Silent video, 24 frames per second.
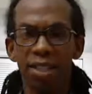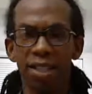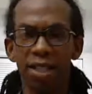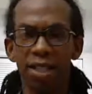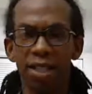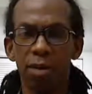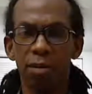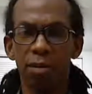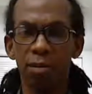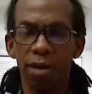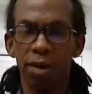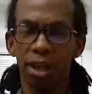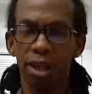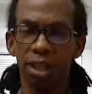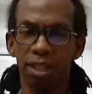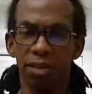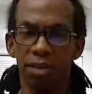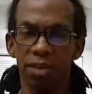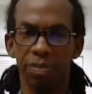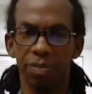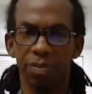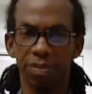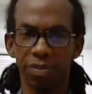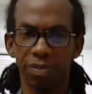or
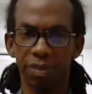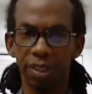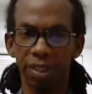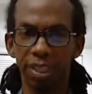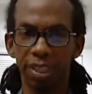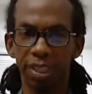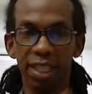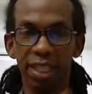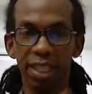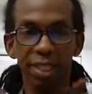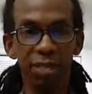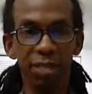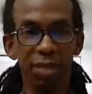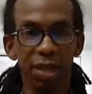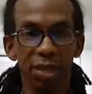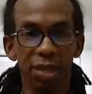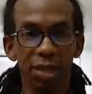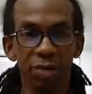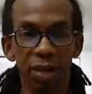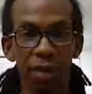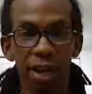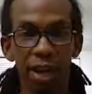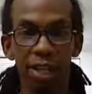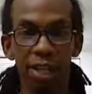somewhat. That's the
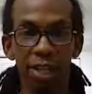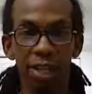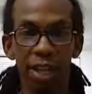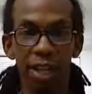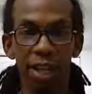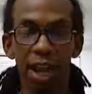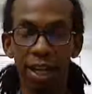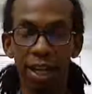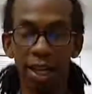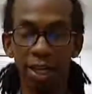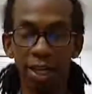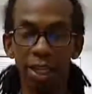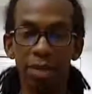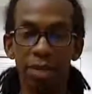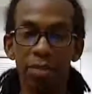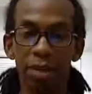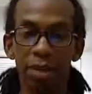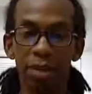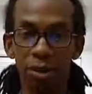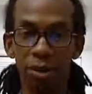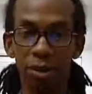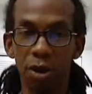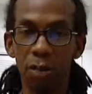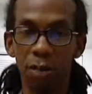best way I can give
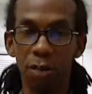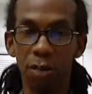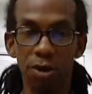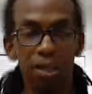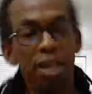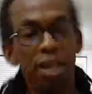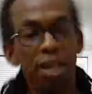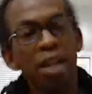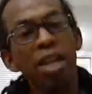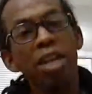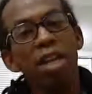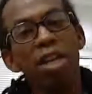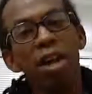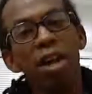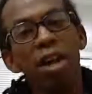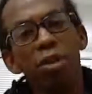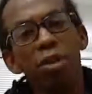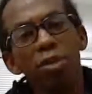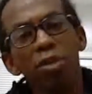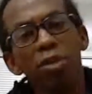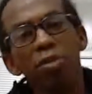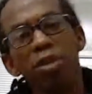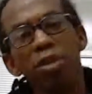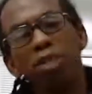you the third person. And
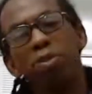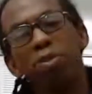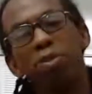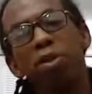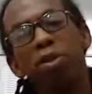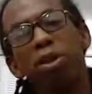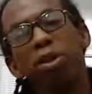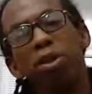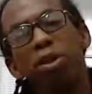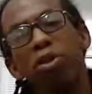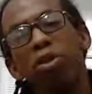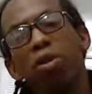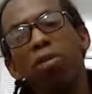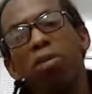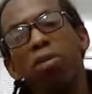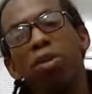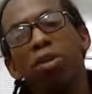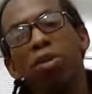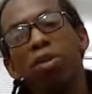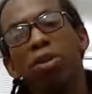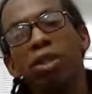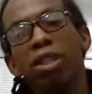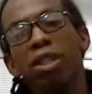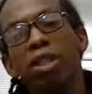also much more third
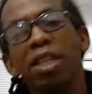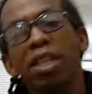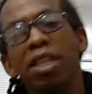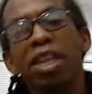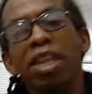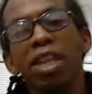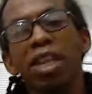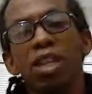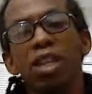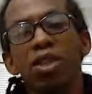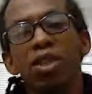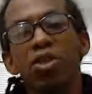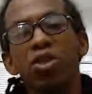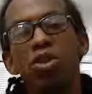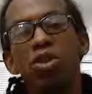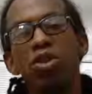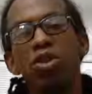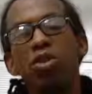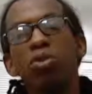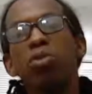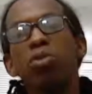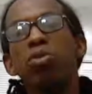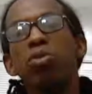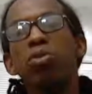person,
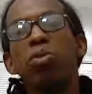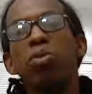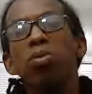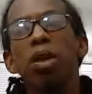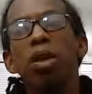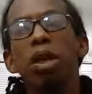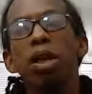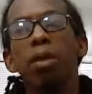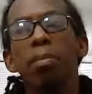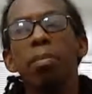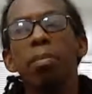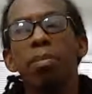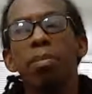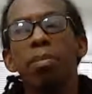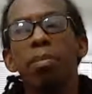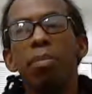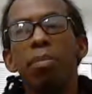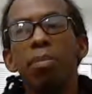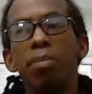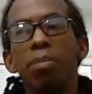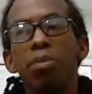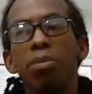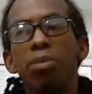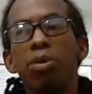you
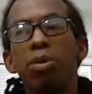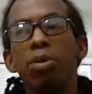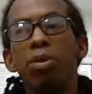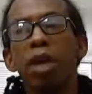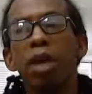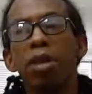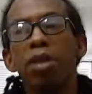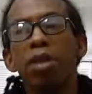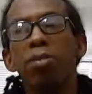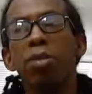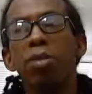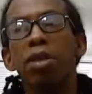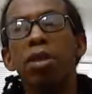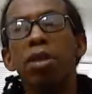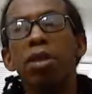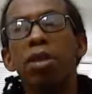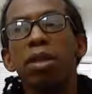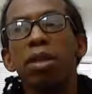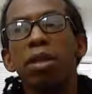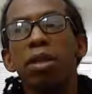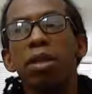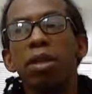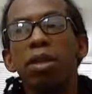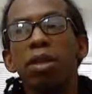you have to
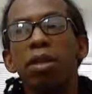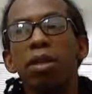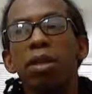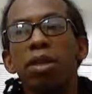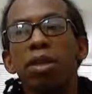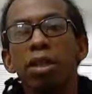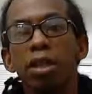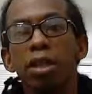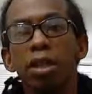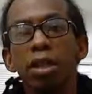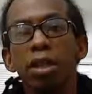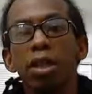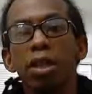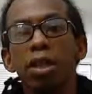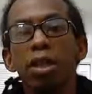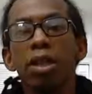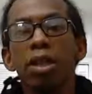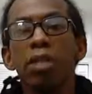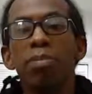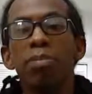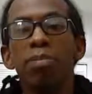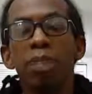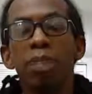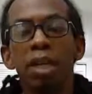be
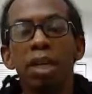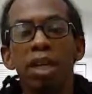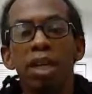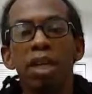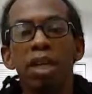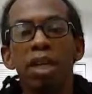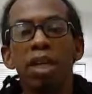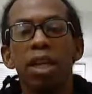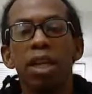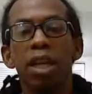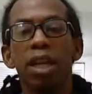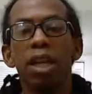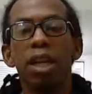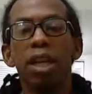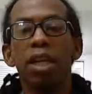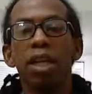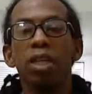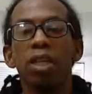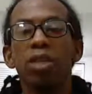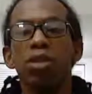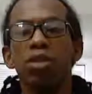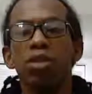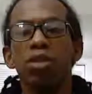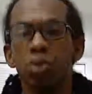good being
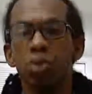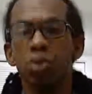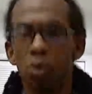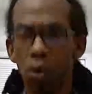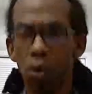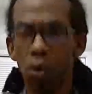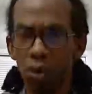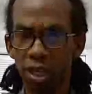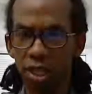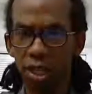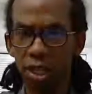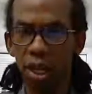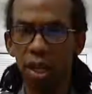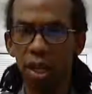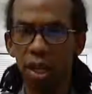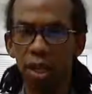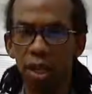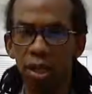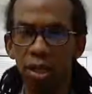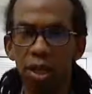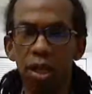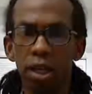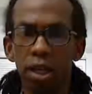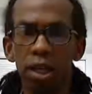a
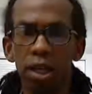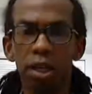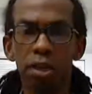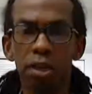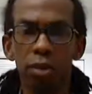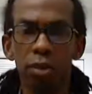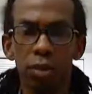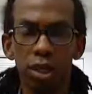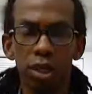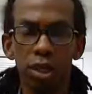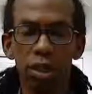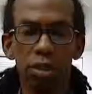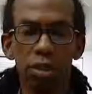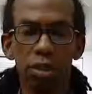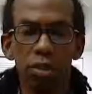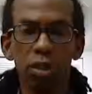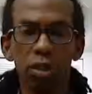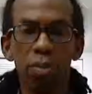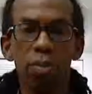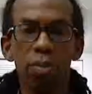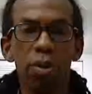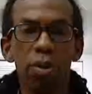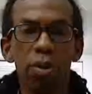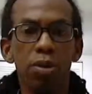storyteller, because in
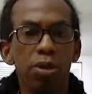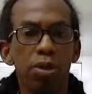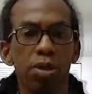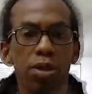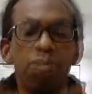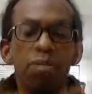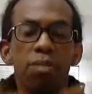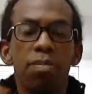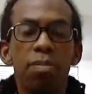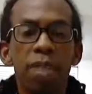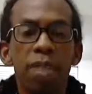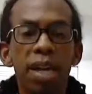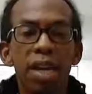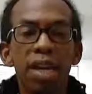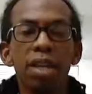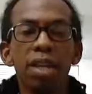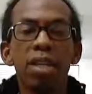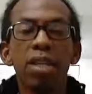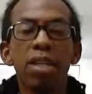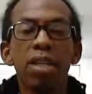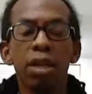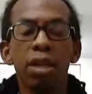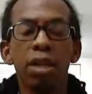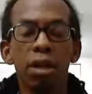third person you
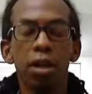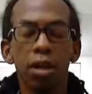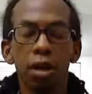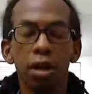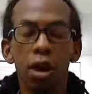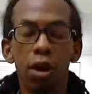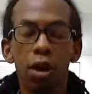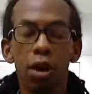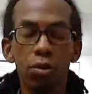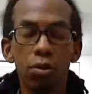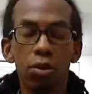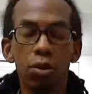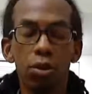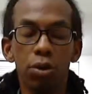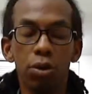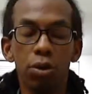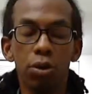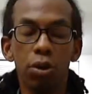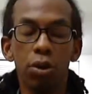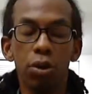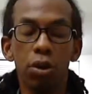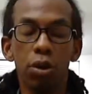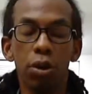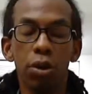mainly on
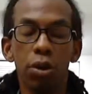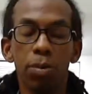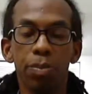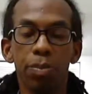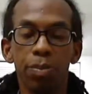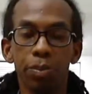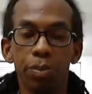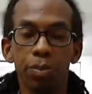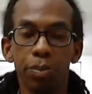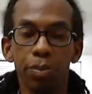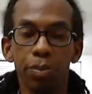your